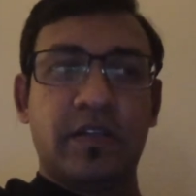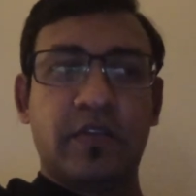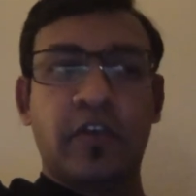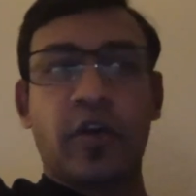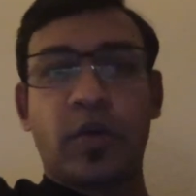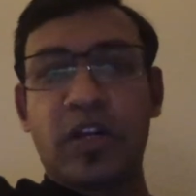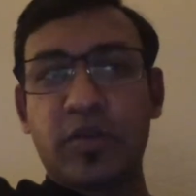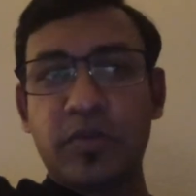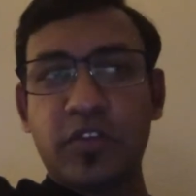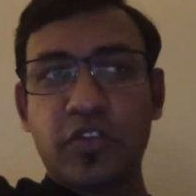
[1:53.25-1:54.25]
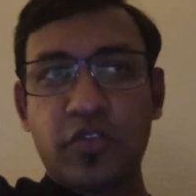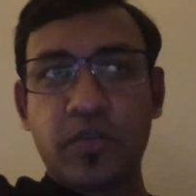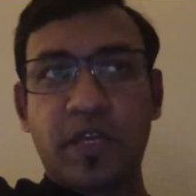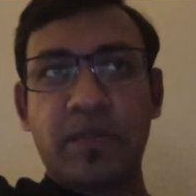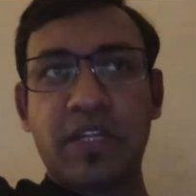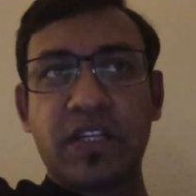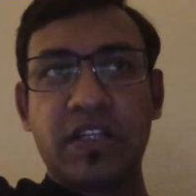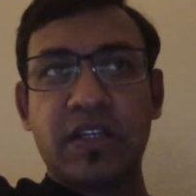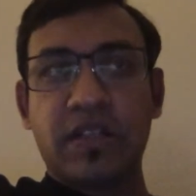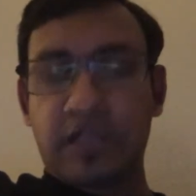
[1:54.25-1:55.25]
for one of those two primary
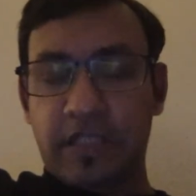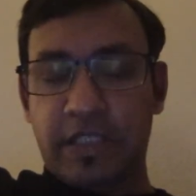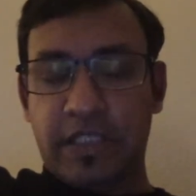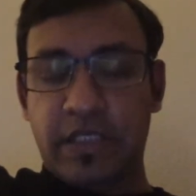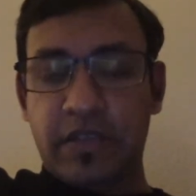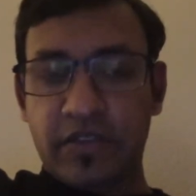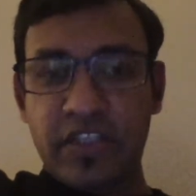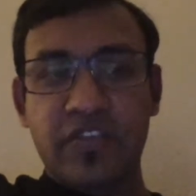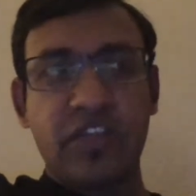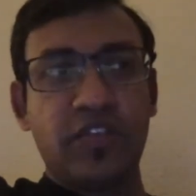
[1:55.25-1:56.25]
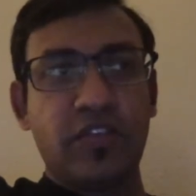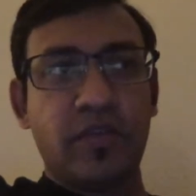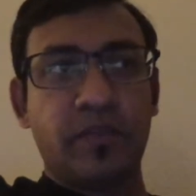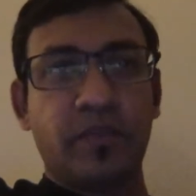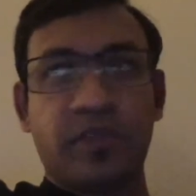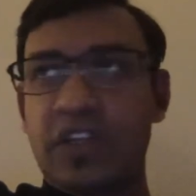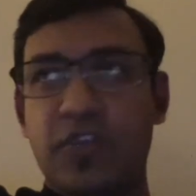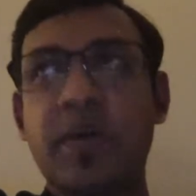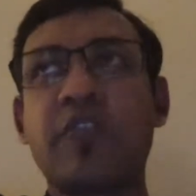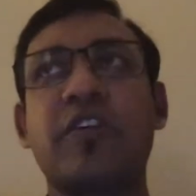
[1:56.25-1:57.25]
reasons, that's
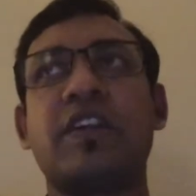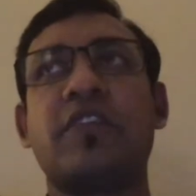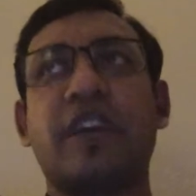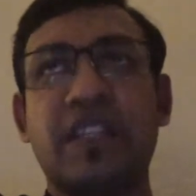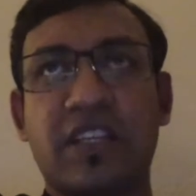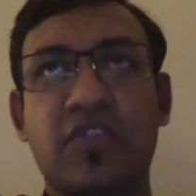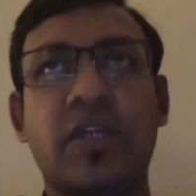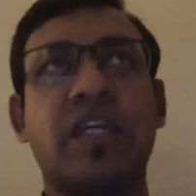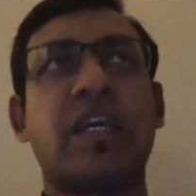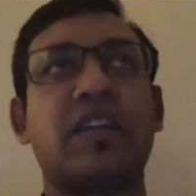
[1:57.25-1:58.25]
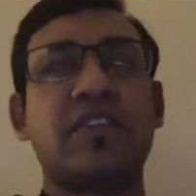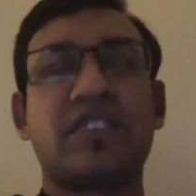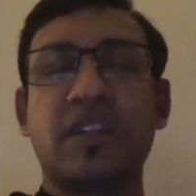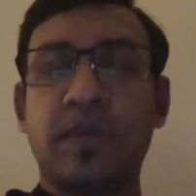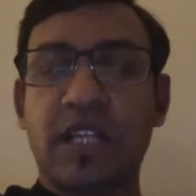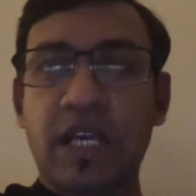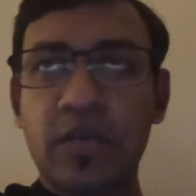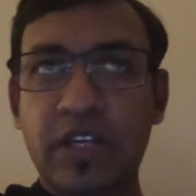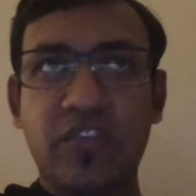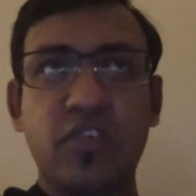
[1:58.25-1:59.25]
perfectly fine. That's what I understand. But I would
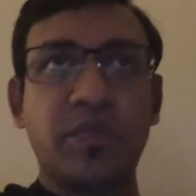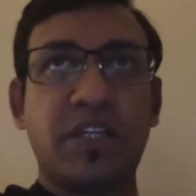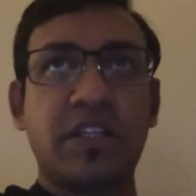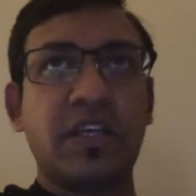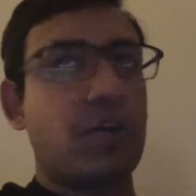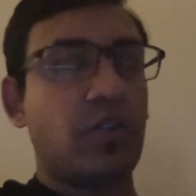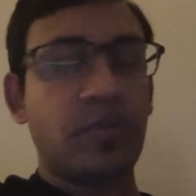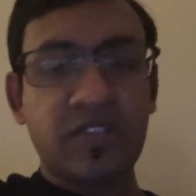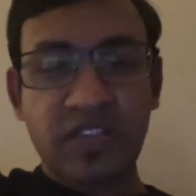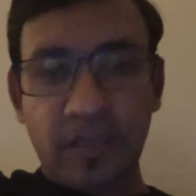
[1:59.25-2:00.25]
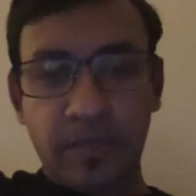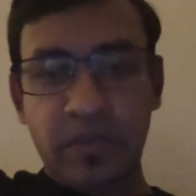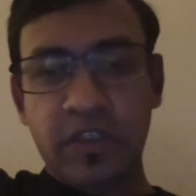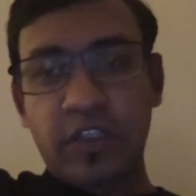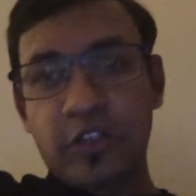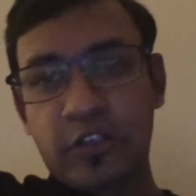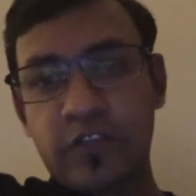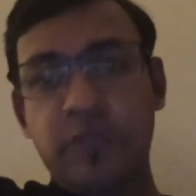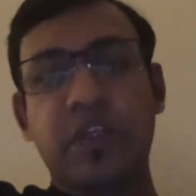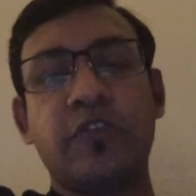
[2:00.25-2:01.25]
assume that there will be some
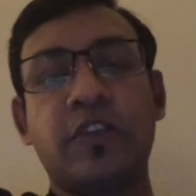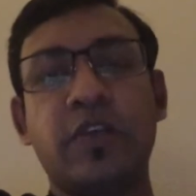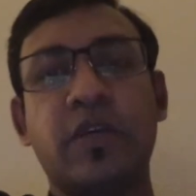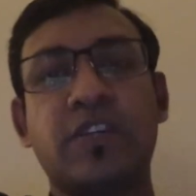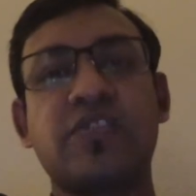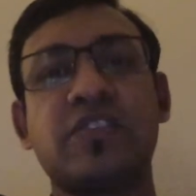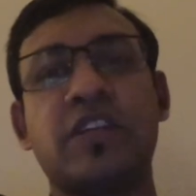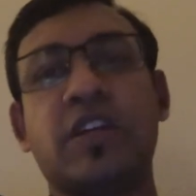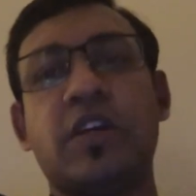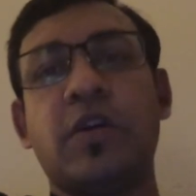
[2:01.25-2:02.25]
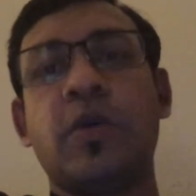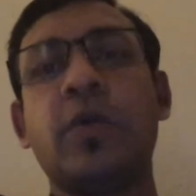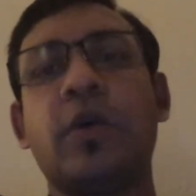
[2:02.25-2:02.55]
of my viewers who